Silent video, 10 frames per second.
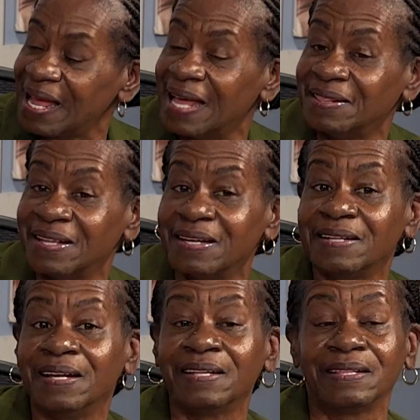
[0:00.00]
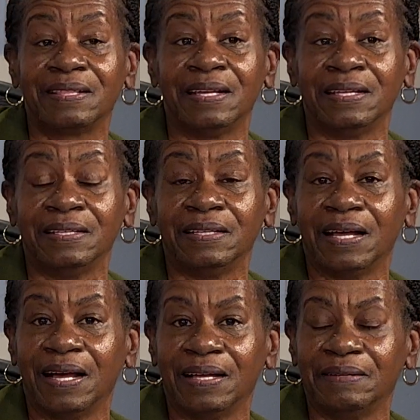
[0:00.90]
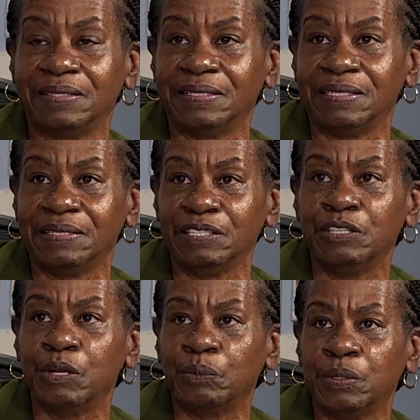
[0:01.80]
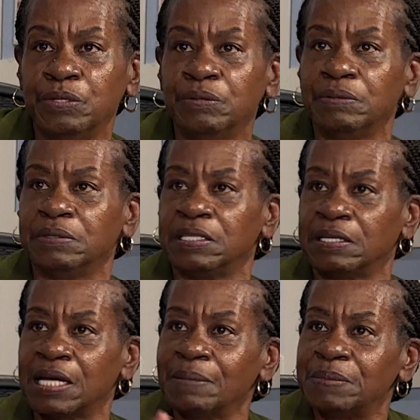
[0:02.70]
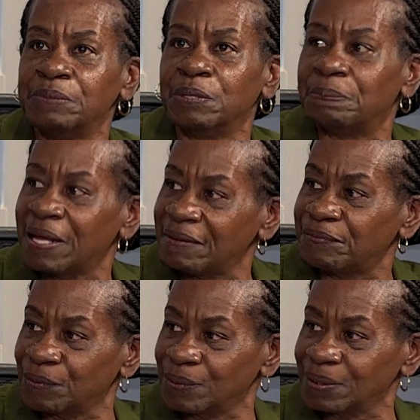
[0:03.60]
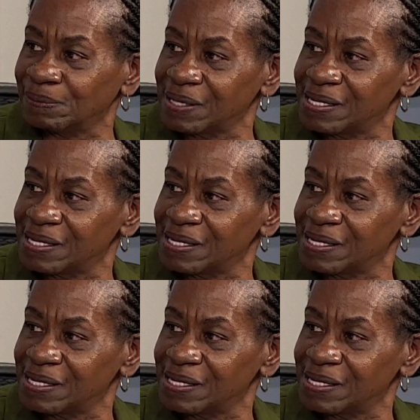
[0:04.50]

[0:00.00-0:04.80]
And then another thing, you know, when the company would pay for it, and